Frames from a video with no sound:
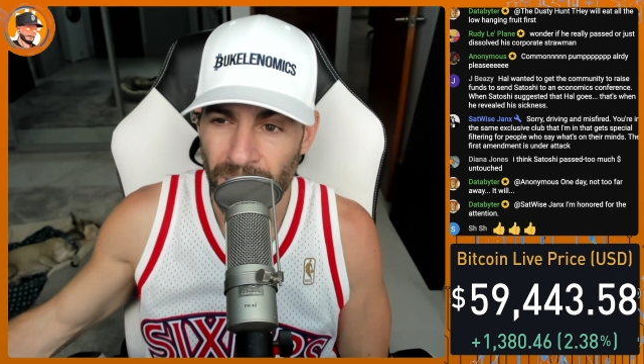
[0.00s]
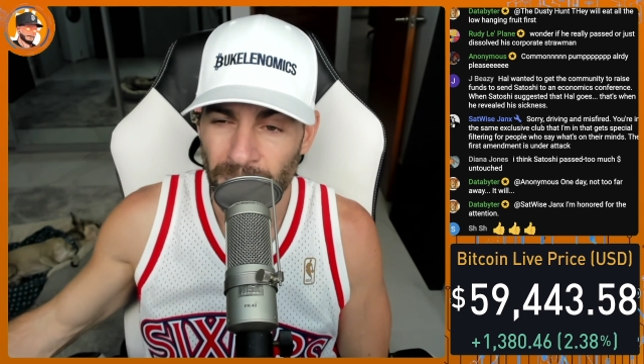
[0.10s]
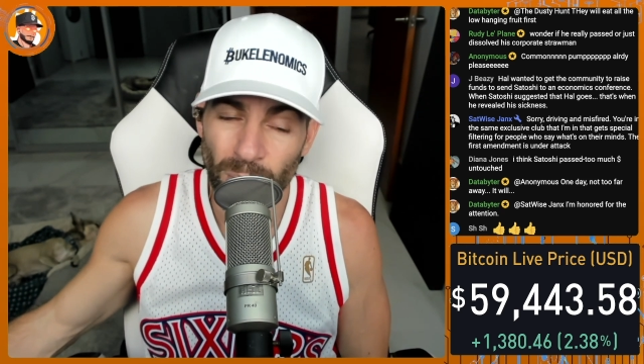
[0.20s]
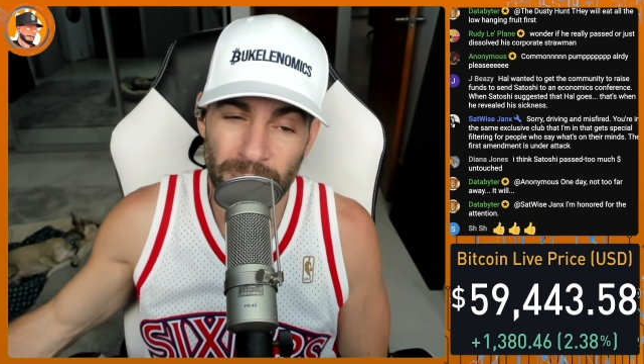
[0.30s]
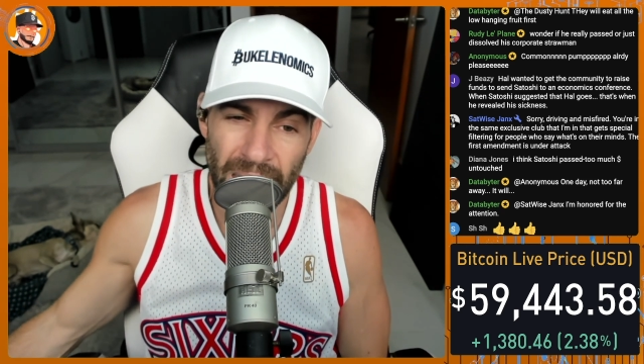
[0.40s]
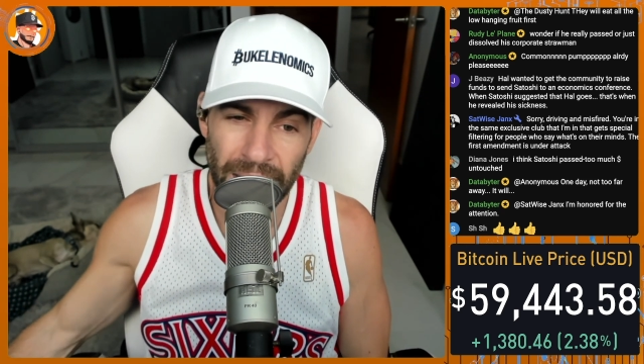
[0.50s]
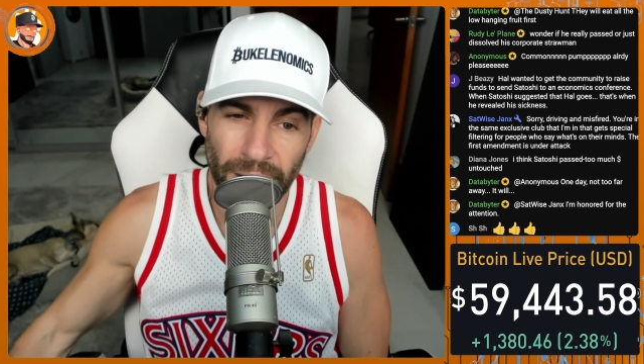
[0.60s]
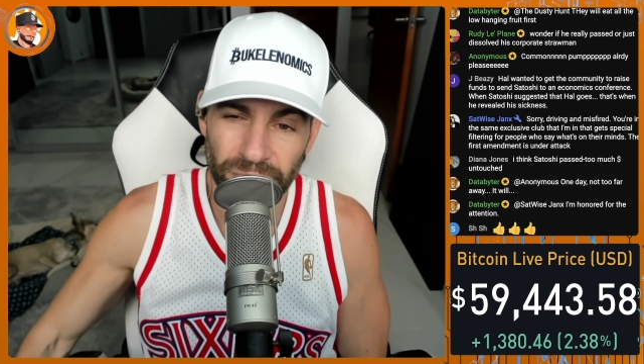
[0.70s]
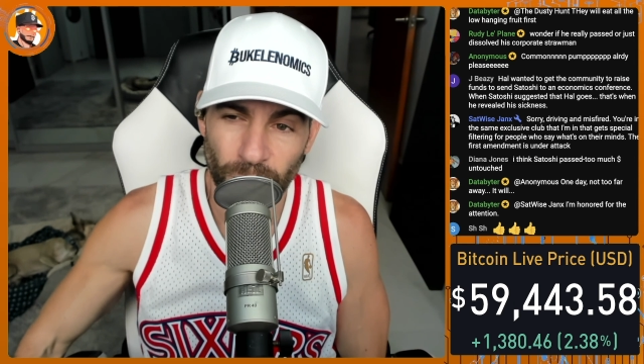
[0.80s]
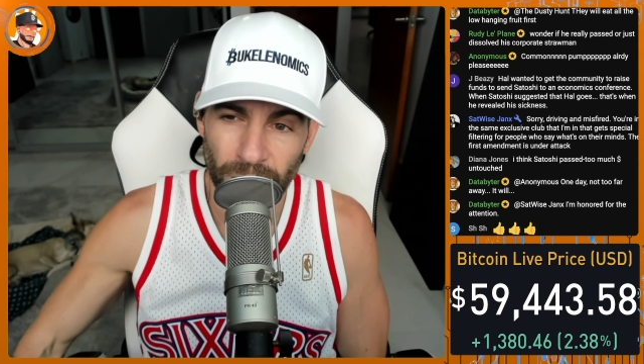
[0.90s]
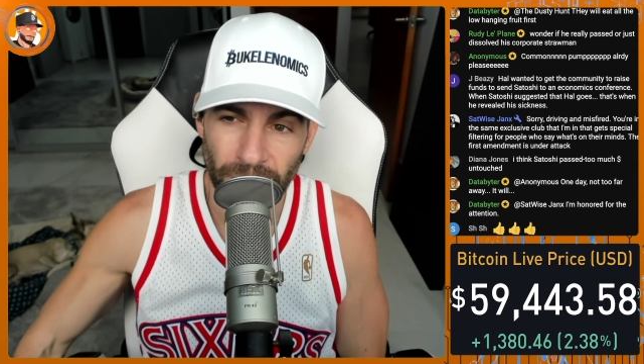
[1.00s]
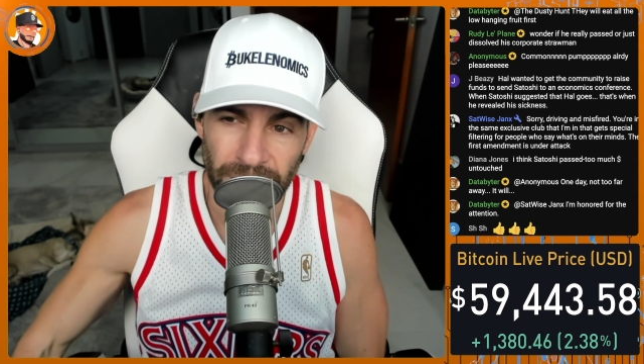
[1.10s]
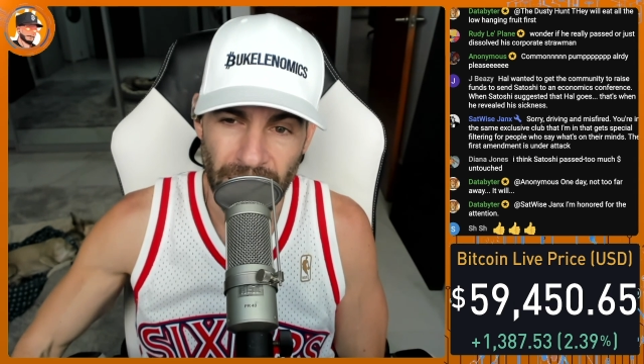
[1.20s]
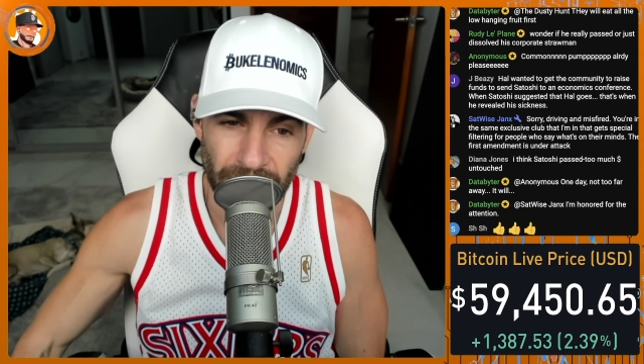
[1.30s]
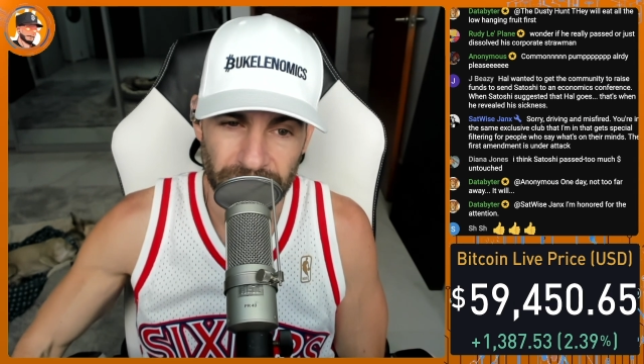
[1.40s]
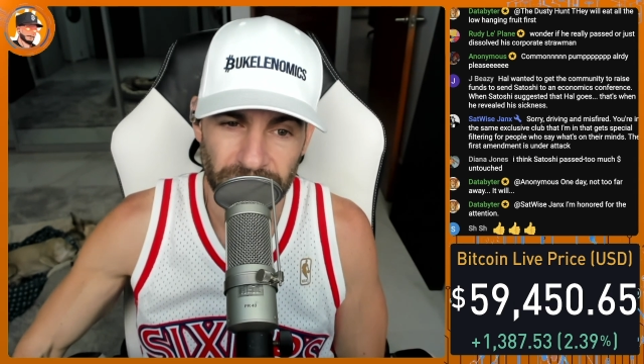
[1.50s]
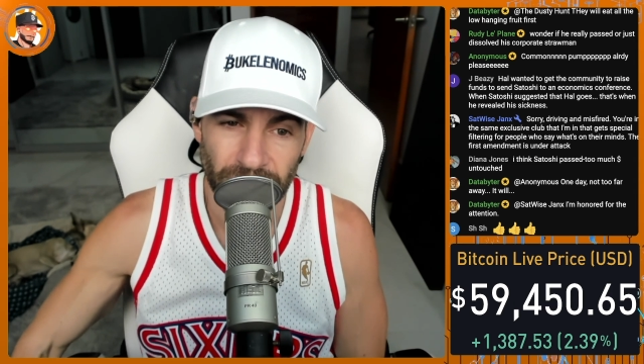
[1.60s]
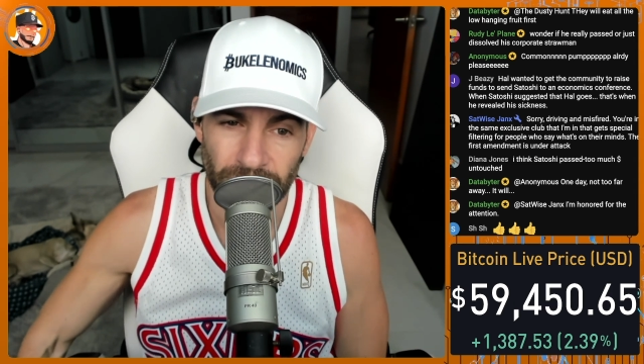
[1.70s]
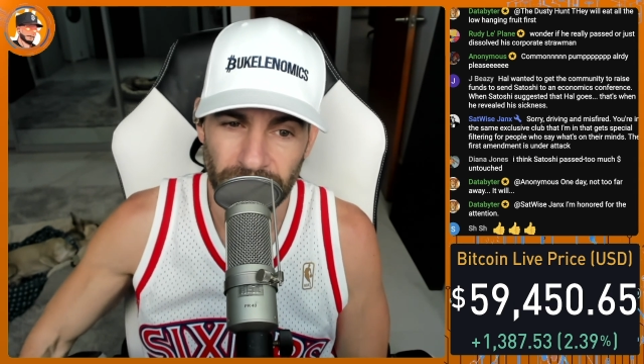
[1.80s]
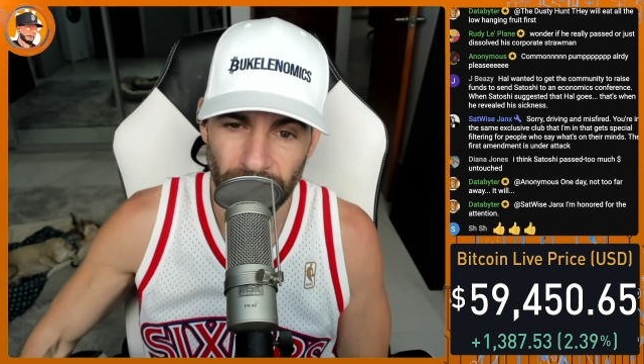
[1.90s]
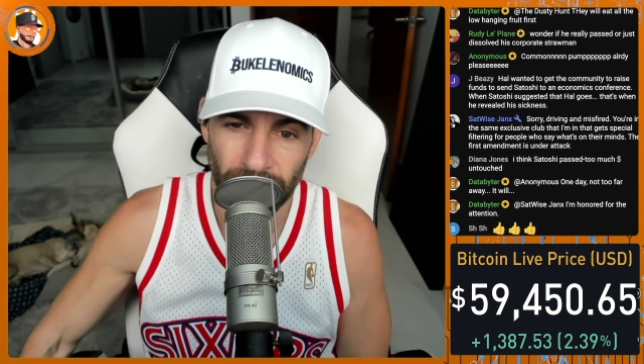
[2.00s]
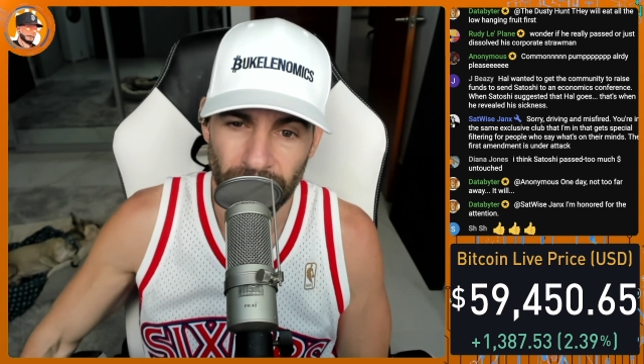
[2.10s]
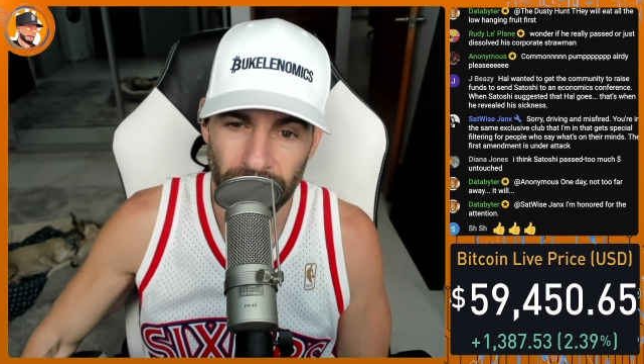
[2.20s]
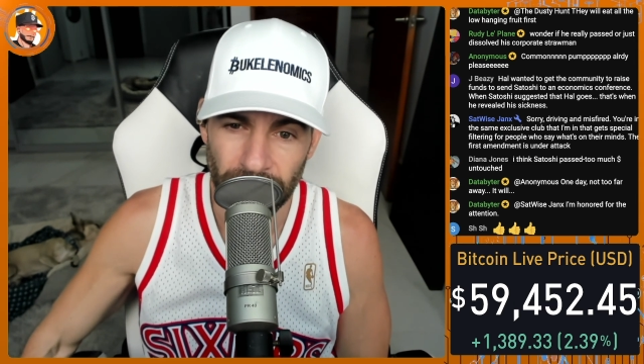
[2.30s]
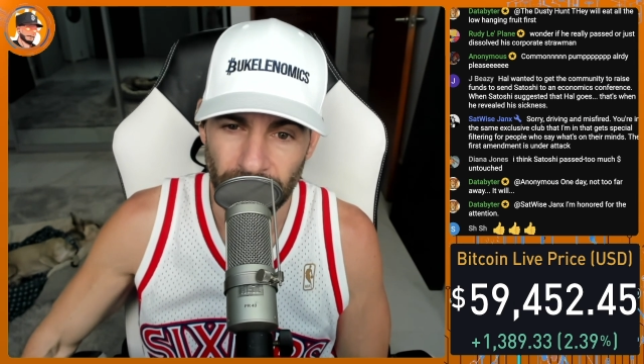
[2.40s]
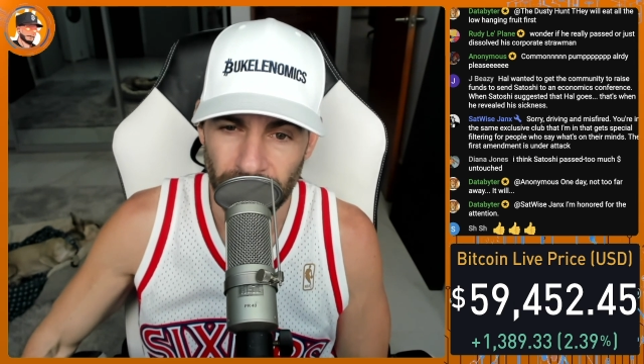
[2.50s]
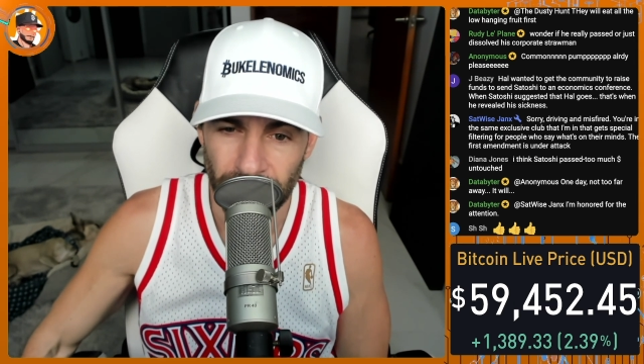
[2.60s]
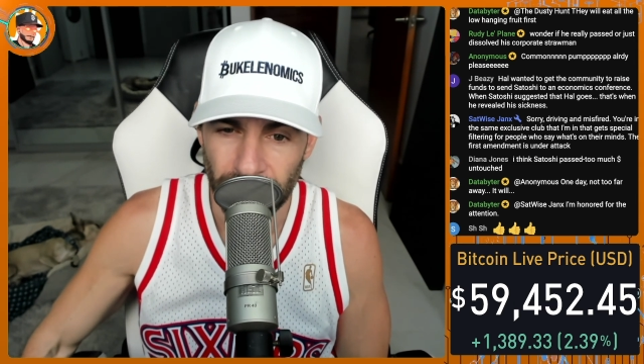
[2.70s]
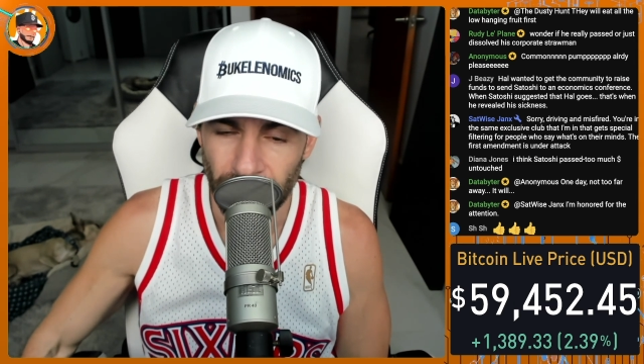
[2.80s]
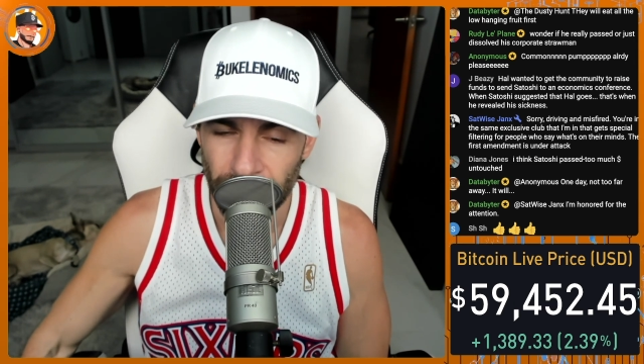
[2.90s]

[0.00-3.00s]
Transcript: but we make up for it on the X. So it's all good in the hood.